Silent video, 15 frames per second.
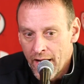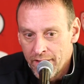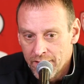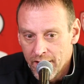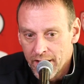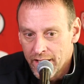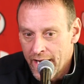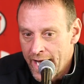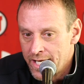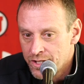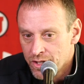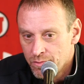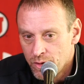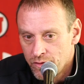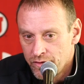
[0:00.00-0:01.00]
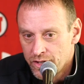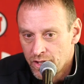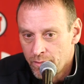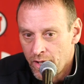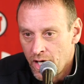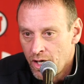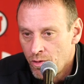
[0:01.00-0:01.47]
think guys are moving
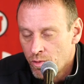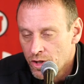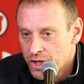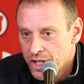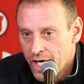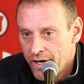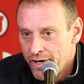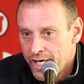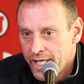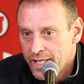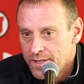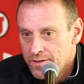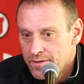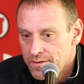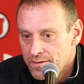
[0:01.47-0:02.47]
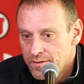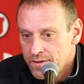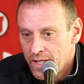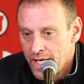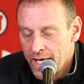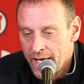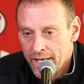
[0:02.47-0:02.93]
the ball. We're sharing it
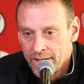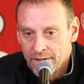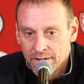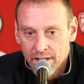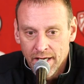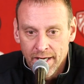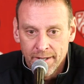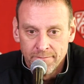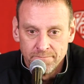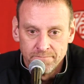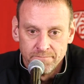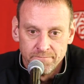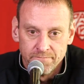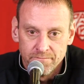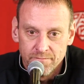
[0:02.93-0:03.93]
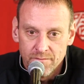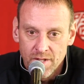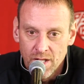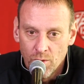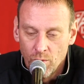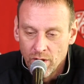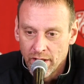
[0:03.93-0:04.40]
and
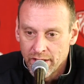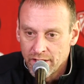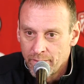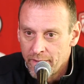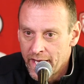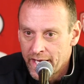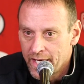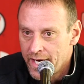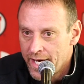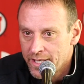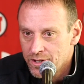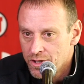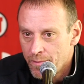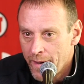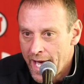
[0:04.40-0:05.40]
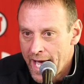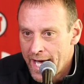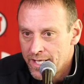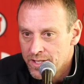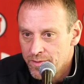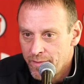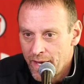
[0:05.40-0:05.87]
willing to make an extra
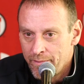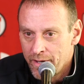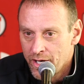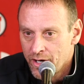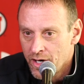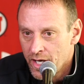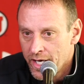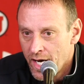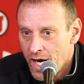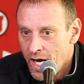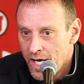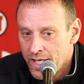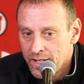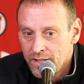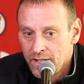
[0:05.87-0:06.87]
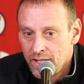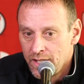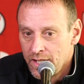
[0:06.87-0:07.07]
pass maybe early on.